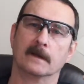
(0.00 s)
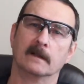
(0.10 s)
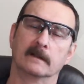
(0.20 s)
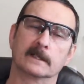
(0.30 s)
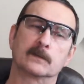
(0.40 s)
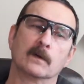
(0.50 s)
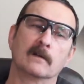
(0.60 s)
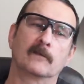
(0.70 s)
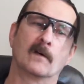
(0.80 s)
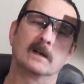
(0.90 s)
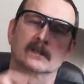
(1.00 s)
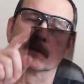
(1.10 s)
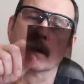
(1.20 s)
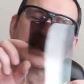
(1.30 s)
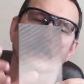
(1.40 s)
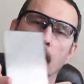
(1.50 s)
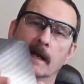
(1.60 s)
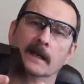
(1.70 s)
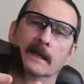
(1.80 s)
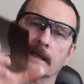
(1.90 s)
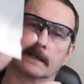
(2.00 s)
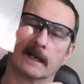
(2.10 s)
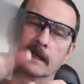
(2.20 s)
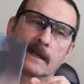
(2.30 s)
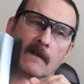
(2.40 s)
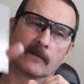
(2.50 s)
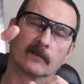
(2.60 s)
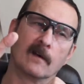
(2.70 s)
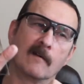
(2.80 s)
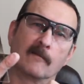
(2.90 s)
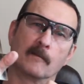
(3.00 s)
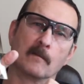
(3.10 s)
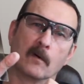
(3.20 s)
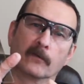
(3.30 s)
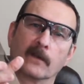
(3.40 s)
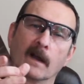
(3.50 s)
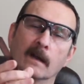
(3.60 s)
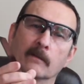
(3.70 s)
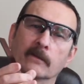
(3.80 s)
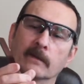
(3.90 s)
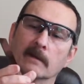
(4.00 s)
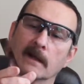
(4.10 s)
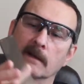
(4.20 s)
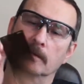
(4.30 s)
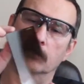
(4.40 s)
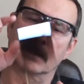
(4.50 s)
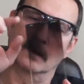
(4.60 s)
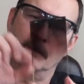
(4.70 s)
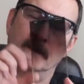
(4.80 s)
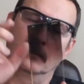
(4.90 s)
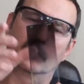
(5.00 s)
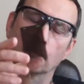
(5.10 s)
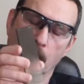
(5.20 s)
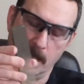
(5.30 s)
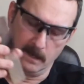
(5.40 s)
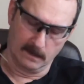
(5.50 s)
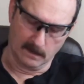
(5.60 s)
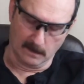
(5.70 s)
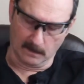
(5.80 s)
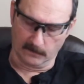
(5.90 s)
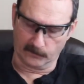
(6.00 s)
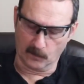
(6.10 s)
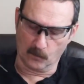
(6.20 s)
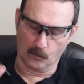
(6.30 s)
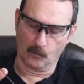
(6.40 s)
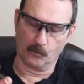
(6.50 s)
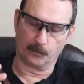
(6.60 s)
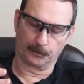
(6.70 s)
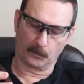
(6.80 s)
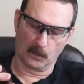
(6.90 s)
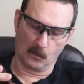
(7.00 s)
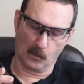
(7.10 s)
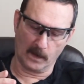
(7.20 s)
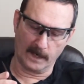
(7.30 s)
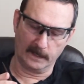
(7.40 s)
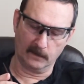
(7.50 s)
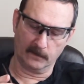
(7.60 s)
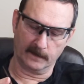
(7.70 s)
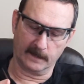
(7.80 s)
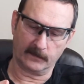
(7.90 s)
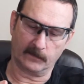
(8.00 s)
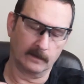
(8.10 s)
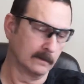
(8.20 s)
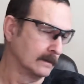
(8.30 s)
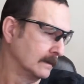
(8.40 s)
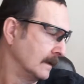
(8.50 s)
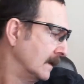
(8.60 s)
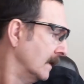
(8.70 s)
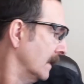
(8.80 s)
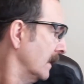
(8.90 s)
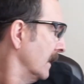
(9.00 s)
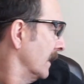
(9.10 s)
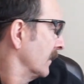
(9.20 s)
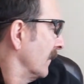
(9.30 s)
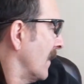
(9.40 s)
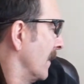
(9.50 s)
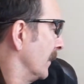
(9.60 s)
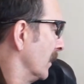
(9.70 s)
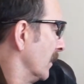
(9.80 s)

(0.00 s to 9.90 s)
This one I find is graduated. It covers off most items and kind of peels away. So what I do with this is if I'm